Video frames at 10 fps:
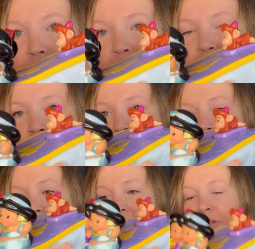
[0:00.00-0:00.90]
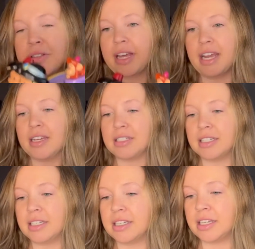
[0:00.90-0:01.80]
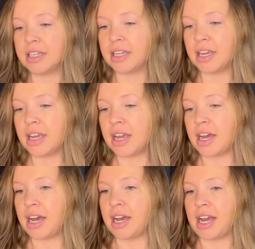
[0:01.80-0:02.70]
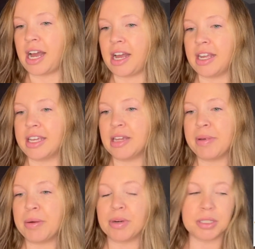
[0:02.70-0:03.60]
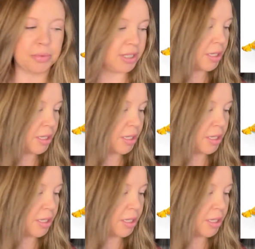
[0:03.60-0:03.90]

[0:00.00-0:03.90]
will show you how to do that. eBay works really